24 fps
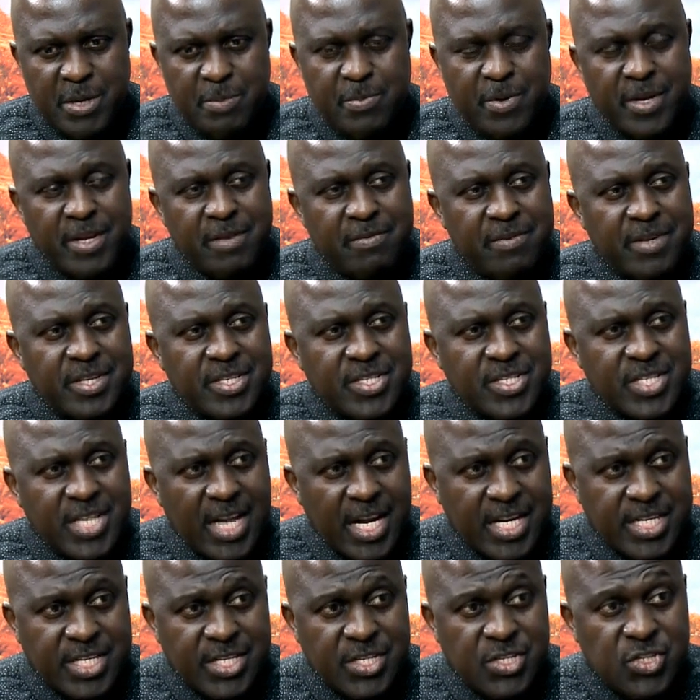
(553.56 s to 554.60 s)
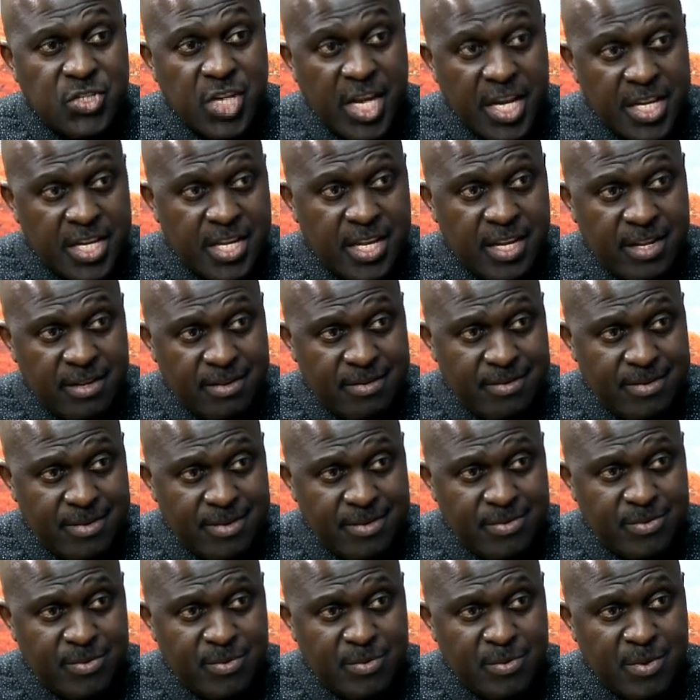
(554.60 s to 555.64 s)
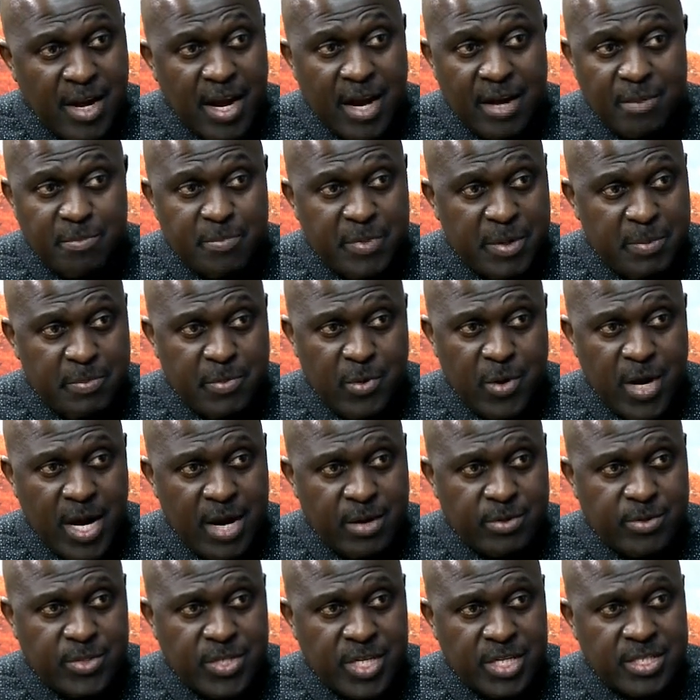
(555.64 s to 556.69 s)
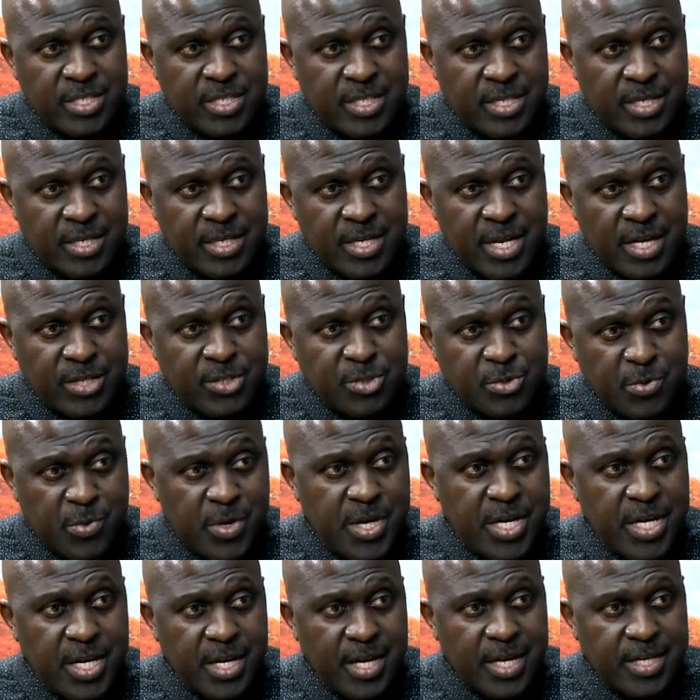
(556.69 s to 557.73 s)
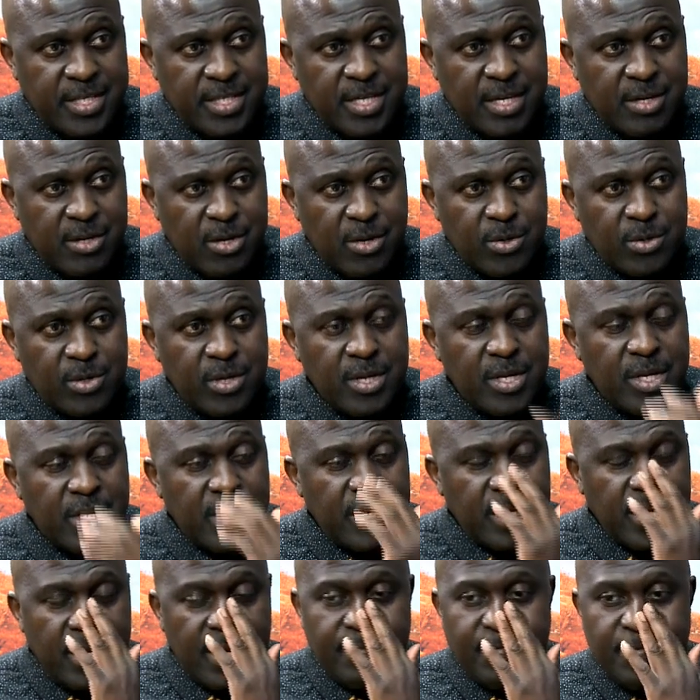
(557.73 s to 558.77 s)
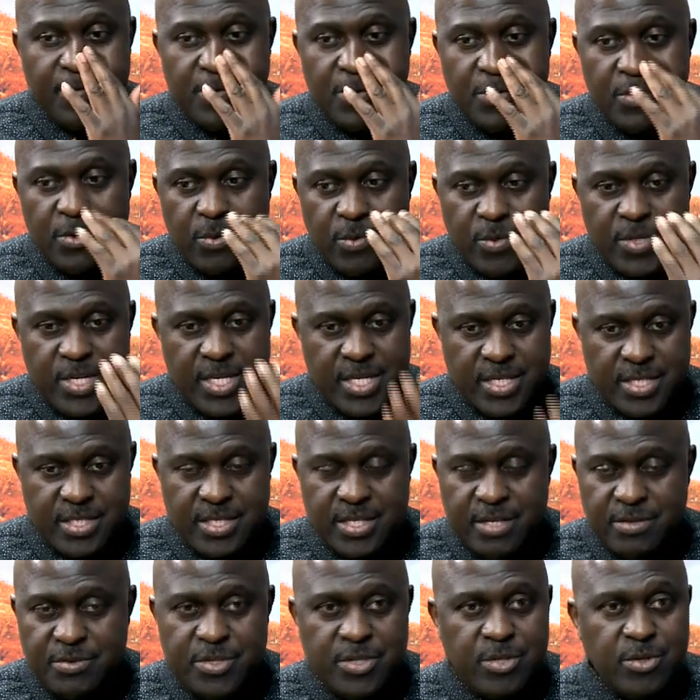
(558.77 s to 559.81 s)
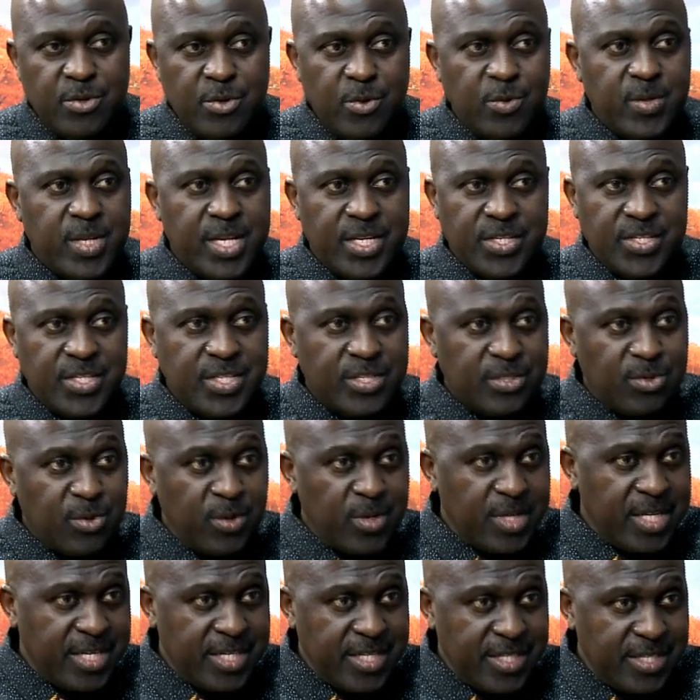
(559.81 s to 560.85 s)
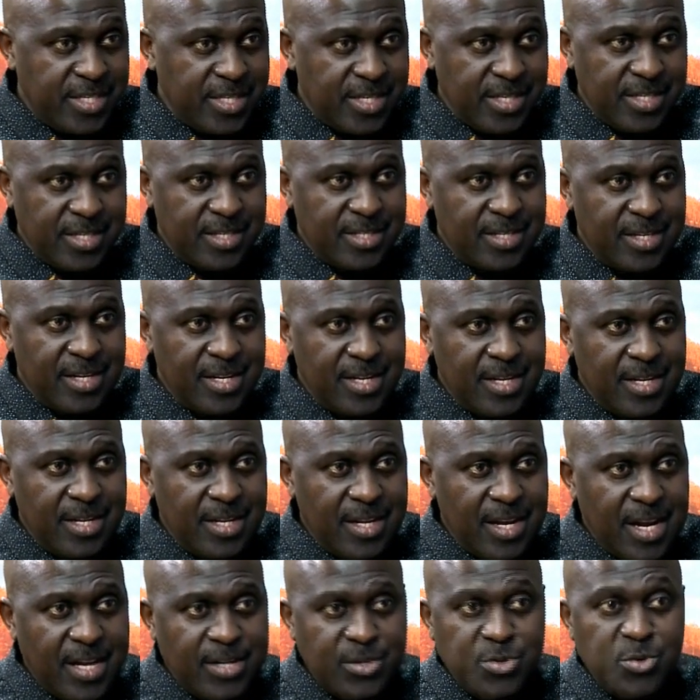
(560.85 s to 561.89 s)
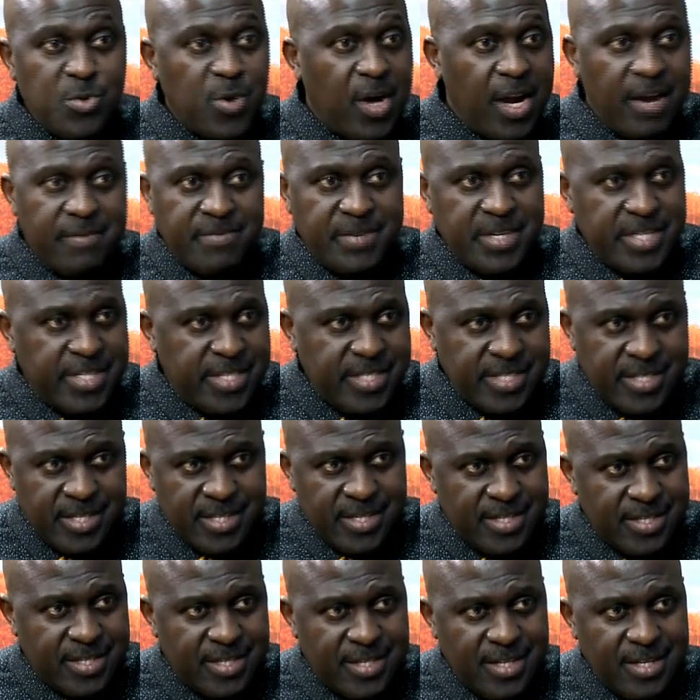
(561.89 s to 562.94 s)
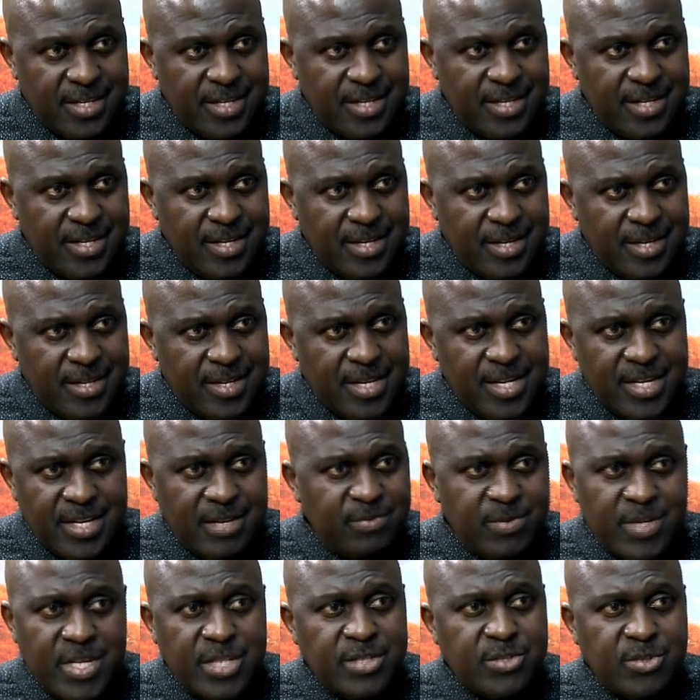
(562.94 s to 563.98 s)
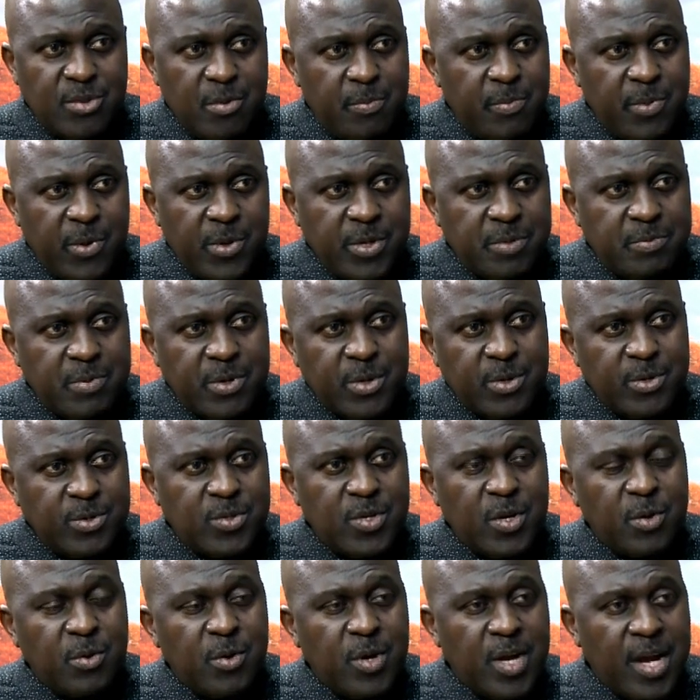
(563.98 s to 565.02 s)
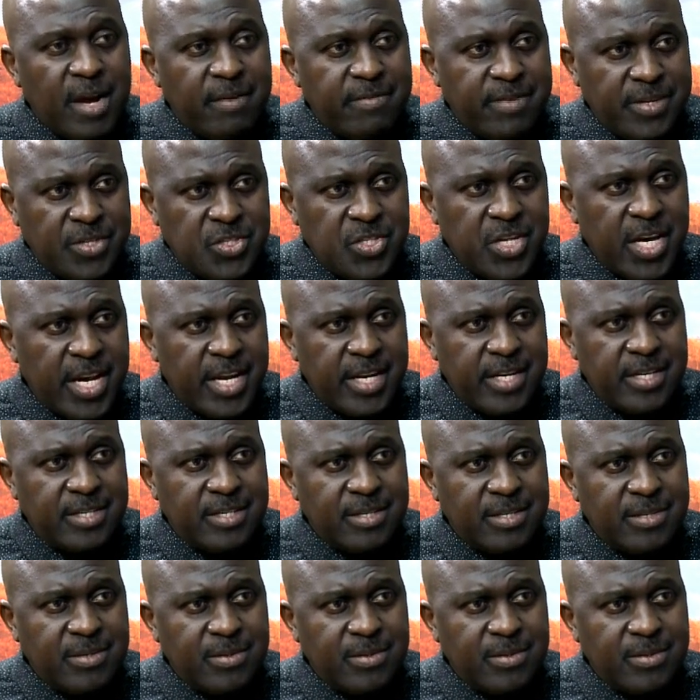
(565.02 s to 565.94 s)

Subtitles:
people even started checking people out, screening, and said, look, if you know that she's got the disease, and you have the disease, then there's no point, because you're going to have a child.